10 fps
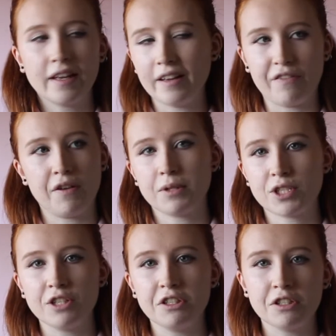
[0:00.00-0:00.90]
if it was
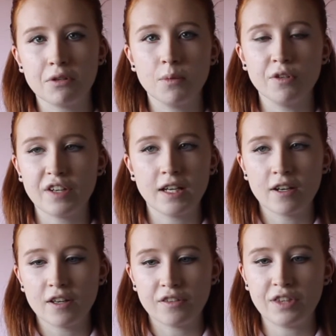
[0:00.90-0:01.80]
turned into a movie,
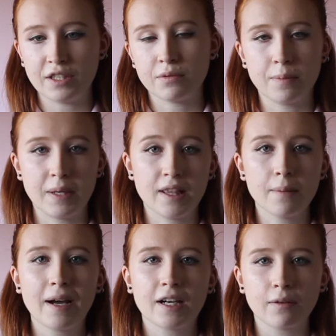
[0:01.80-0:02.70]
this would be in the
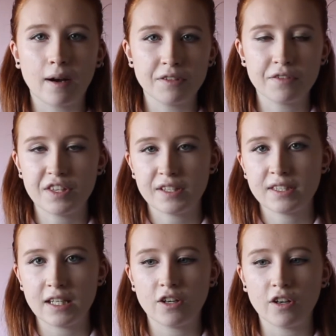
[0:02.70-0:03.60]
background of this
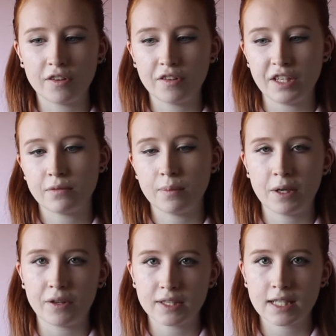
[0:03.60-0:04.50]
scene, or this would
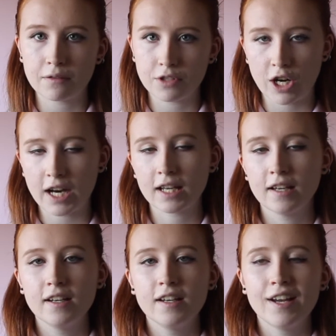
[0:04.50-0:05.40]
be on the soundtrack.
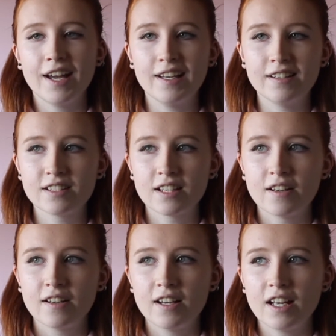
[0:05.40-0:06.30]
And
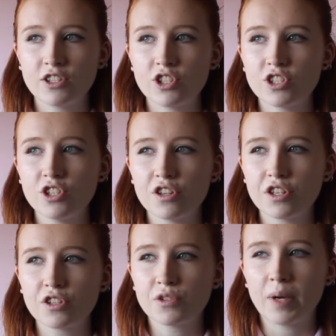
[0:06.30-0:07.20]
it's just another good